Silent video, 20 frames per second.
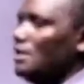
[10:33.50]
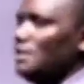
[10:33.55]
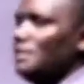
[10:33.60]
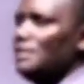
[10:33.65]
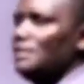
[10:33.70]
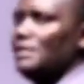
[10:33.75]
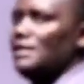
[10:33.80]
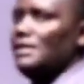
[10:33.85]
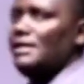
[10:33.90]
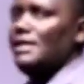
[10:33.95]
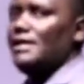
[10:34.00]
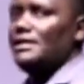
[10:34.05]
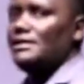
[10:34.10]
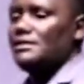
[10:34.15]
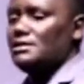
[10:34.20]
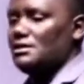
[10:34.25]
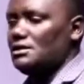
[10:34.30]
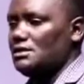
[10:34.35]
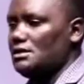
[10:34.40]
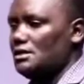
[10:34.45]
in the
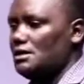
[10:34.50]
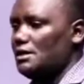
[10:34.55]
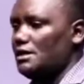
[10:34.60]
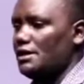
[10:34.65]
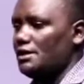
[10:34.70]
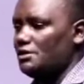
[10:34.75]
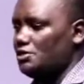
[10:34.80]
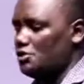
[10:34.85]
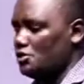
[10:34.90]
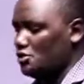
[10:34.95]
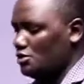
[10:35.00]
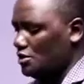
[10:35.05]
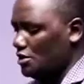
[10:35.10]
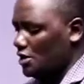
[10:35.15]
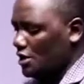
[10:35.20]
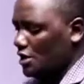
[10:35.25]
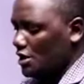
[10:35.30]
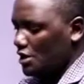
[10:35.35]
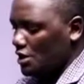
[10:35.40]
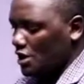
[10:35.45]
next lesson.
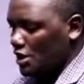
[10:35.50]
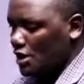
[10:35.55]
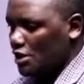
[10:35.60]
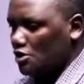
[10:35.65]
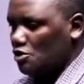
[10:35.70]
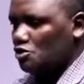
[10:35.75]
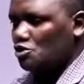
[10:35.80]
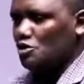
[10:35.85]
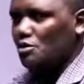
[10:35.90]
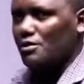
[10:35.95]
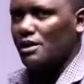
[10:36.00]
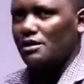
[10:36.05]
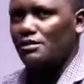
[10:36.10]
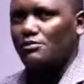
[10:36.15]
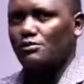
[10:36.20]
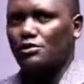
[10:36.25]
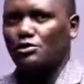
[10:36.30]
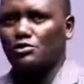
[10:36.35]
Thank you so much for